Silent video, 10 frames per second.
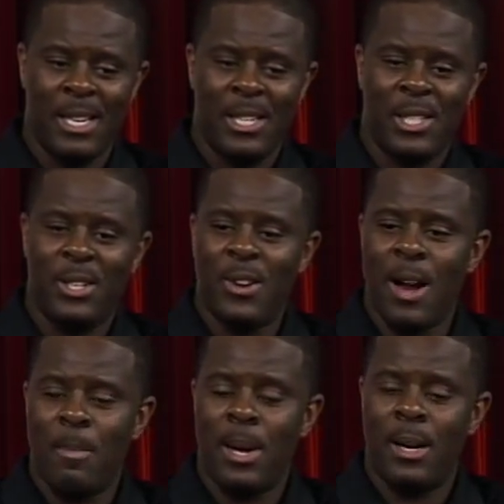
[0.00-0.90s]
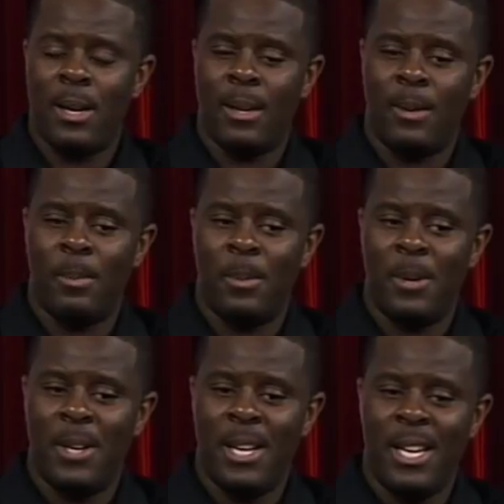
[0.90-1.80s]
she grabbed my arm
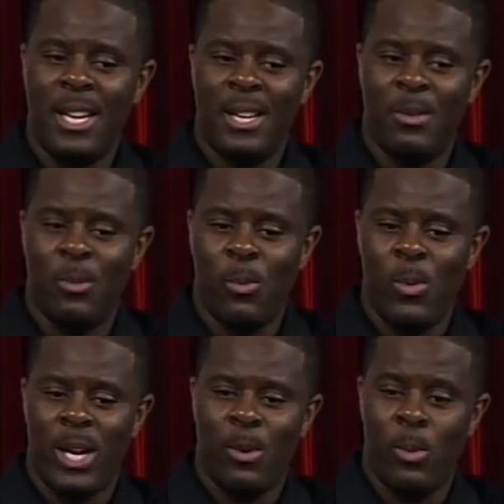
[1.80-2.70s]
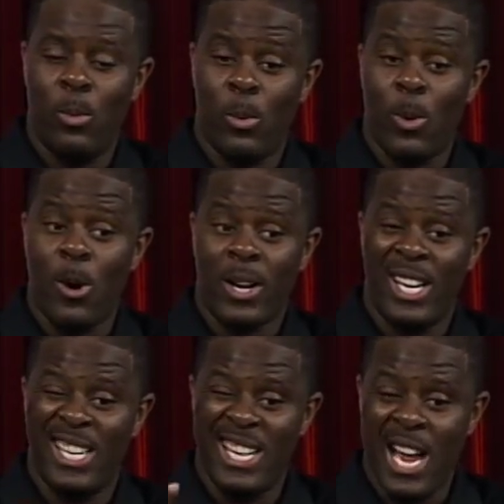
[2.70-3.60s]
and we, we were
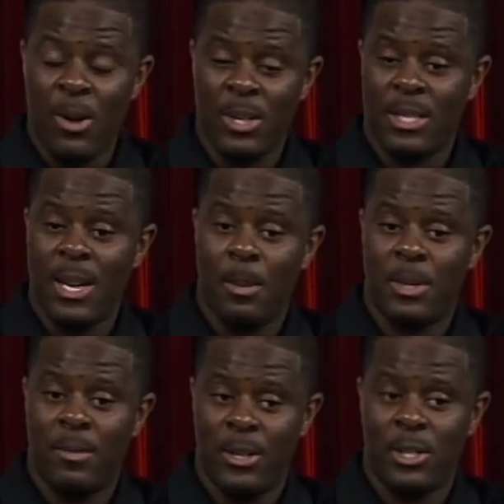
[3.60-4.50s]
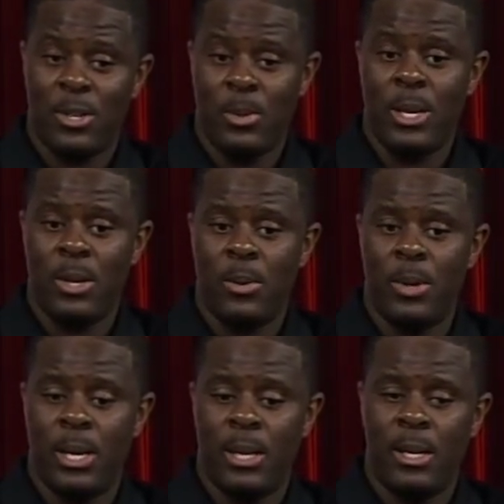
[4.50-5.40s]
walking down the steps of the student
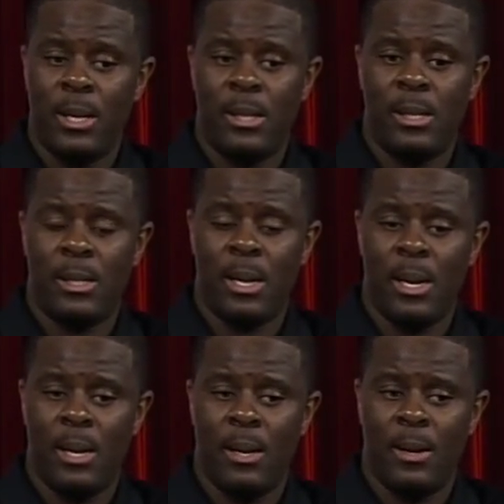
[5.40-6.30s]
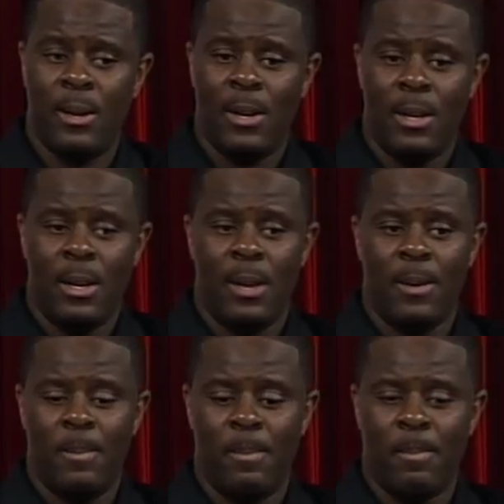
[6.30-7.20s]
union and she said,
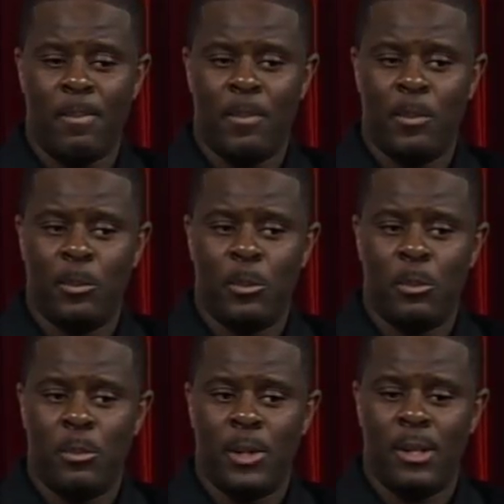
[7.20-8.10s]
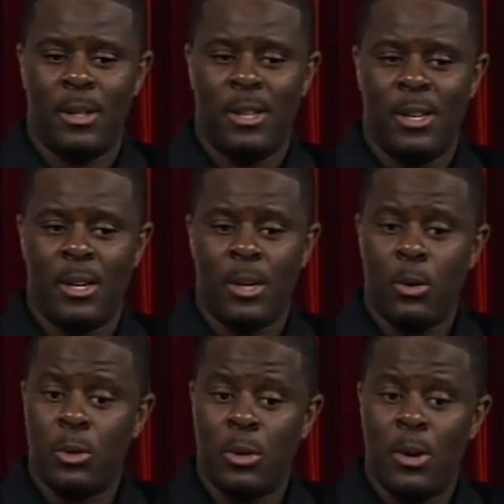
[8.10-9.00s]
um,
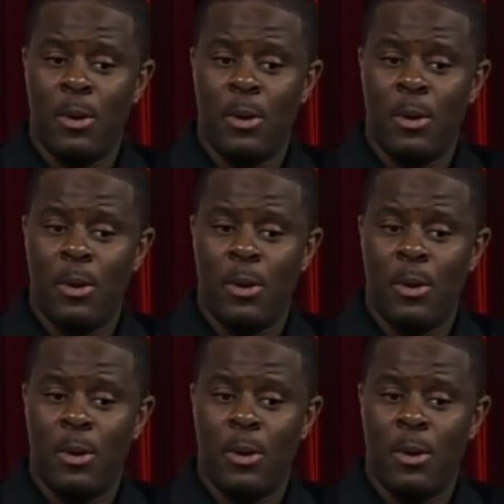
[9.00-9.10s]
Coach,